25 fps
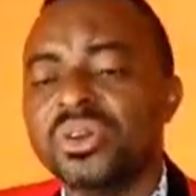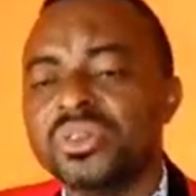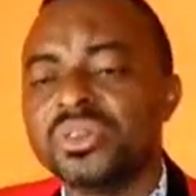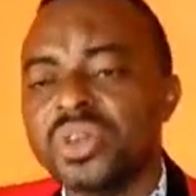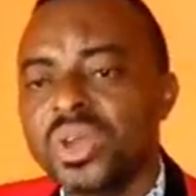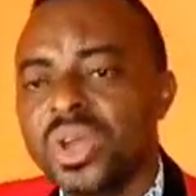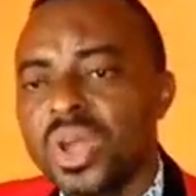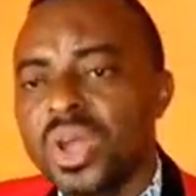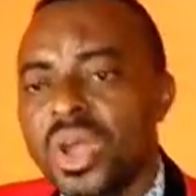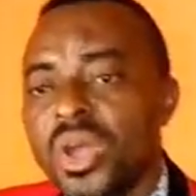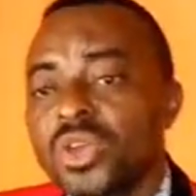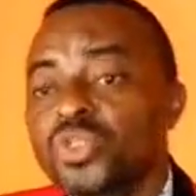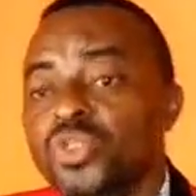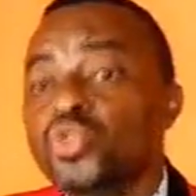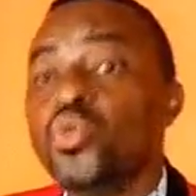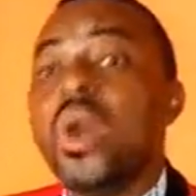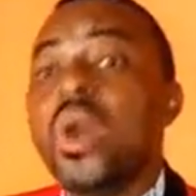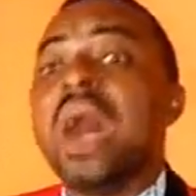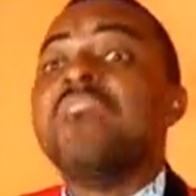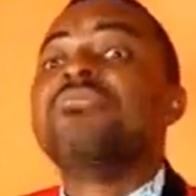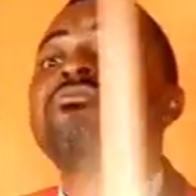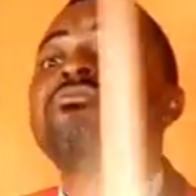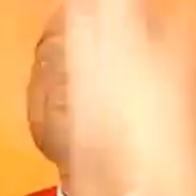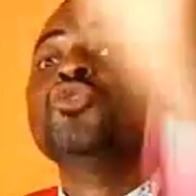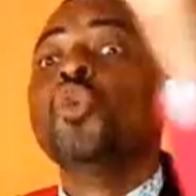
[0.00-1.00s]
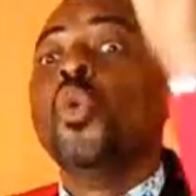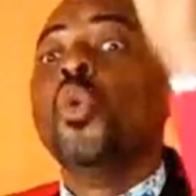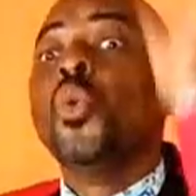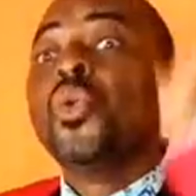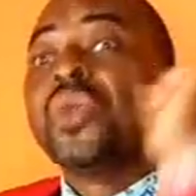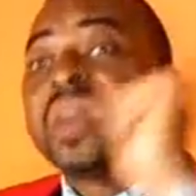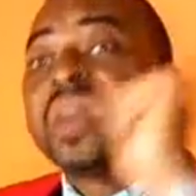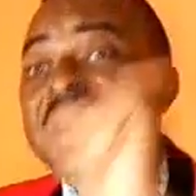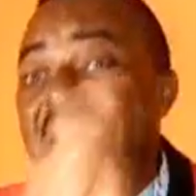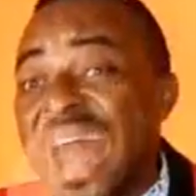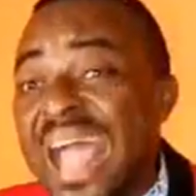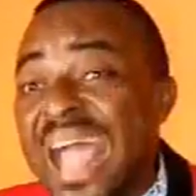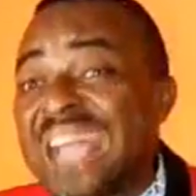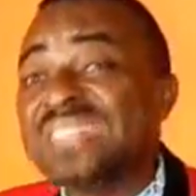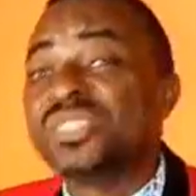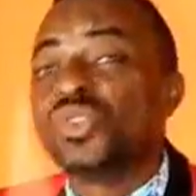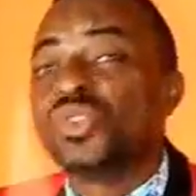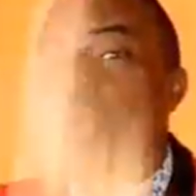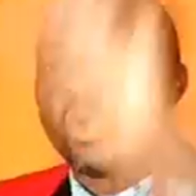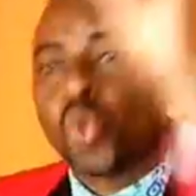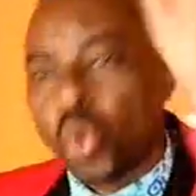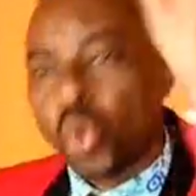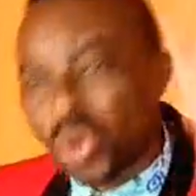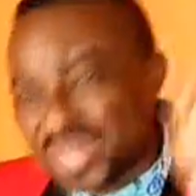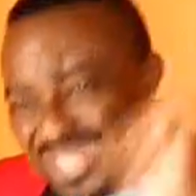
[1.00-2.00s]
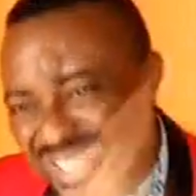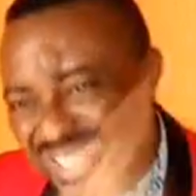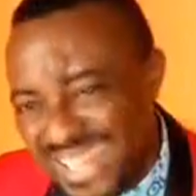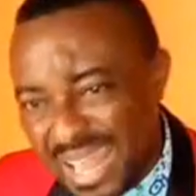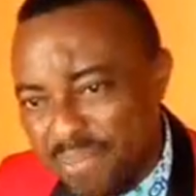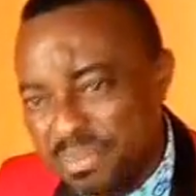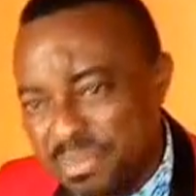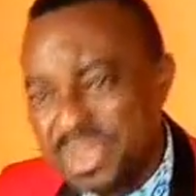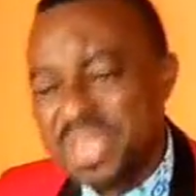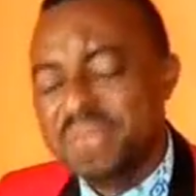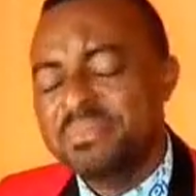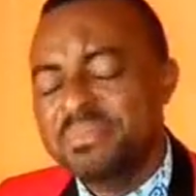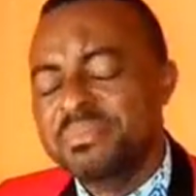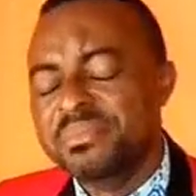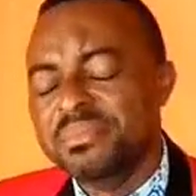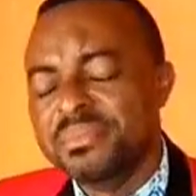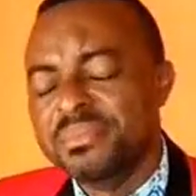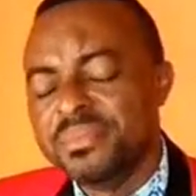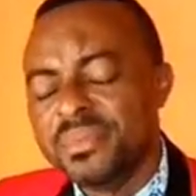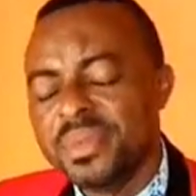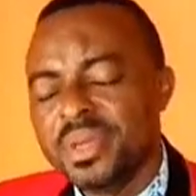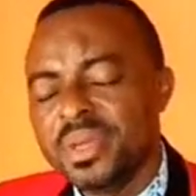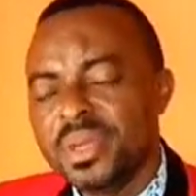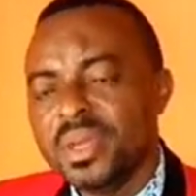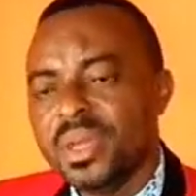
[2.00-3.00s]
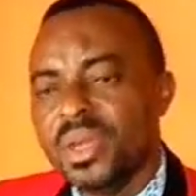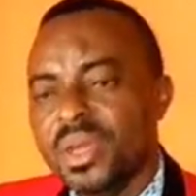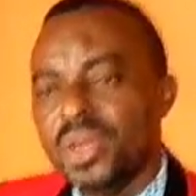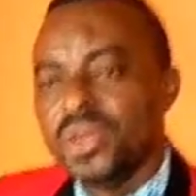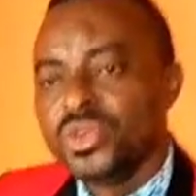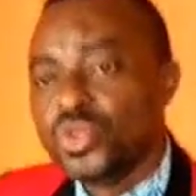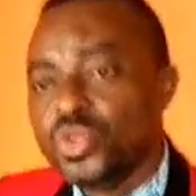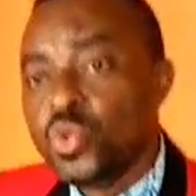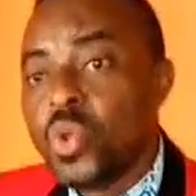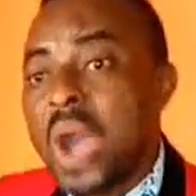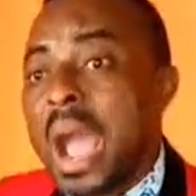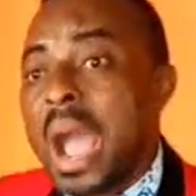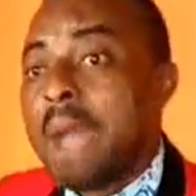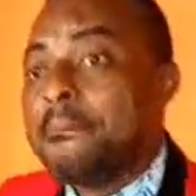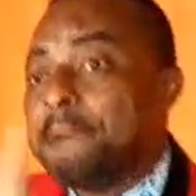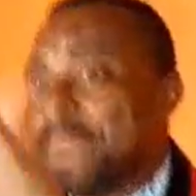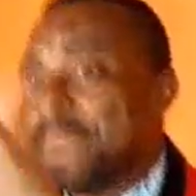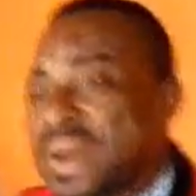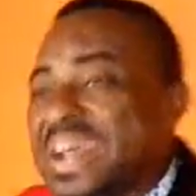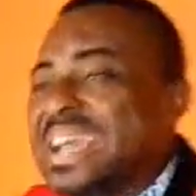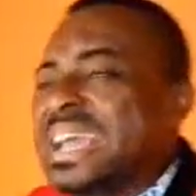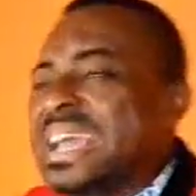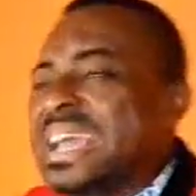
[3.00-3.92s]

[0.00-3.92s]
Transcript: man of God. You have no right to condemn him. You